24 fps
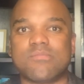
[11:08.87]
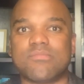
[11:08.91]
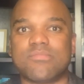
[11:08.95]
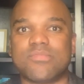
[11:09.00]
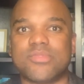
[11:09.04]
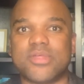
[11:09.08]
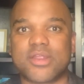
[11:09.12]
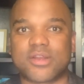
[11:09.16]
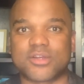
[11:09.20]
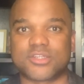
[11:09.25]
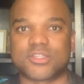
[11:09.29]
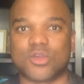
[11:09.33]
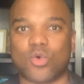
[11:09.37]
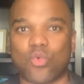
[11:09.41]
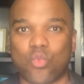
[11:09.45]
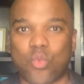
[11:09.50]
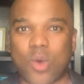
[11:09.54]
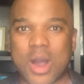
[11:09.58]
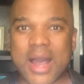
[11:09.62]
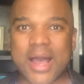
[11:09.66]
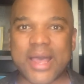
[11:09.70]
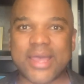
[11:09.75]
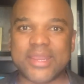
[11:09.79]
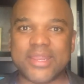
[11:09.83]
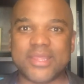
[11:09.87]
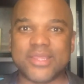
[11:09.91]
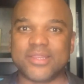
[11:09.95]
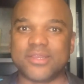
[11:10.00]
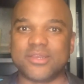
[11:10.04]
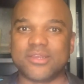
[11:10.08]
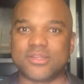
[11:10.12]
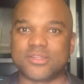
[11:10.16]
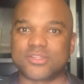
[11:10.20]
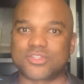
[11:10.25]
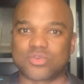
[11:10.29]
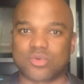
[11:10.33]
There is a
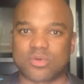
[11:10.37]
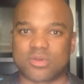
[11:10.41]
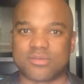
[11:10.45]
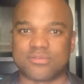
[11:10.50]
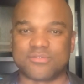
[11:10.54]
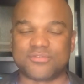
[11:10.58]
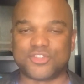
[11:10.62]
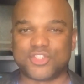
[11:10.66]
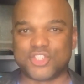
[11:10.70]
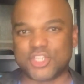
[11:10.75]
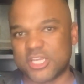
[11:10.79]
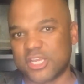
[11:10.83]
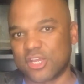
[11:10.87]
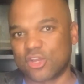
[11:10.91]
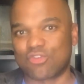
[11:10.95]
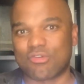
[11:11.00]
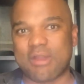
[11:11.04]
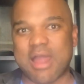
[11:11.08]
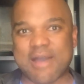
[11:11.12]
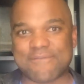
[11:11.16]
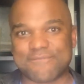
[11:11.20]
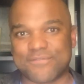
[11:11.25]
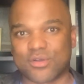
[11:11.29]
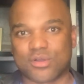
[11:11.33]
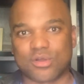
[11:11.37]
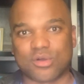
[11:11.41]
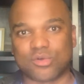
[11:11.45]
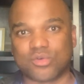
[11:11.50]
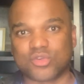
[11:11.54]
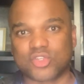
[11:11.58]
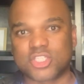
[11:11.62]
widened sort of geographical